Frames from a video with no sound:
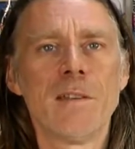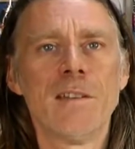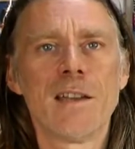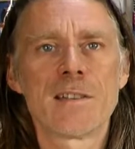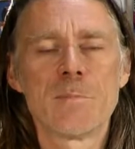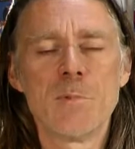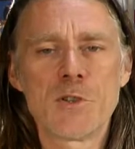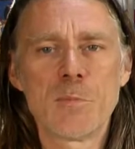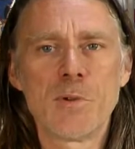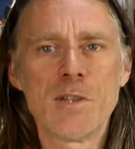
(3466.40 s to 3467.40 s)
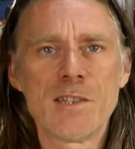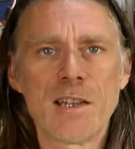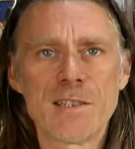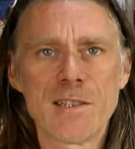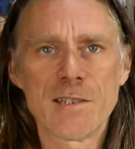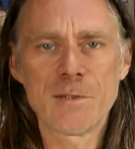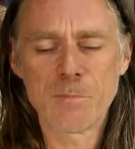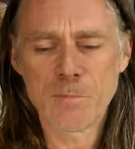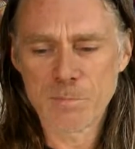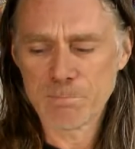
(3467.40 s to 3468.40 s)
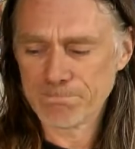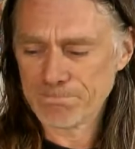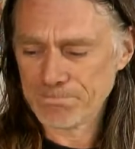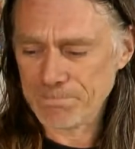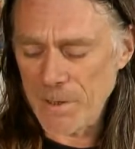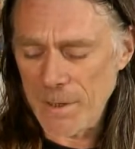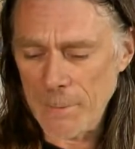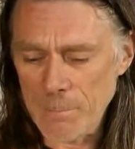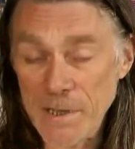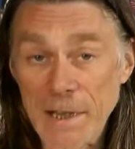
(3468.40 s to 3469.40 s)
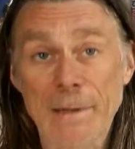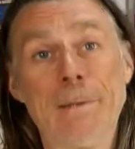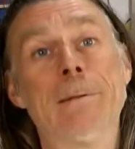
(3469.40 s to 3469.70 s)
Yes, much appreciated. Yeah.